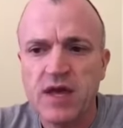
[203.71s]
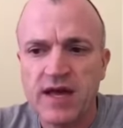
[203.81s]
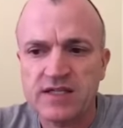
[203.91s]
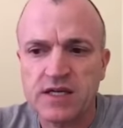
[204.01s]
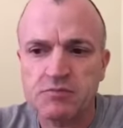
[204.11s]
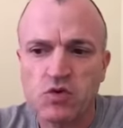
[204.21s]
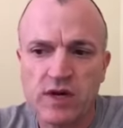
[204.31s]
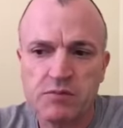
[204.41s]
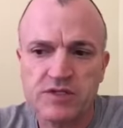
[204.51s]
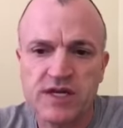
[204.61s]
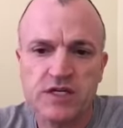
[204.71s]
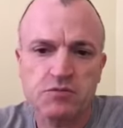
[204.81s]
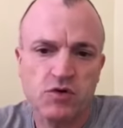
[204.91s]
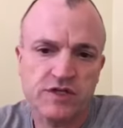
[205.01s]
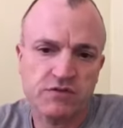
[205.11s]
That's up 20 percentage
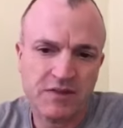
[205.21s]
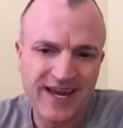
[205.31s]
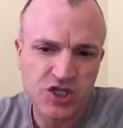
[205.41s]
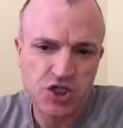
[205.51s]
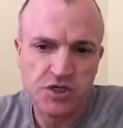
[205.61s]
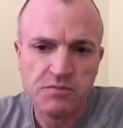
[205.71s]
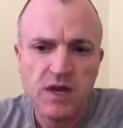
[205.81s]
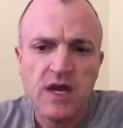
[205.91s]
points from last year.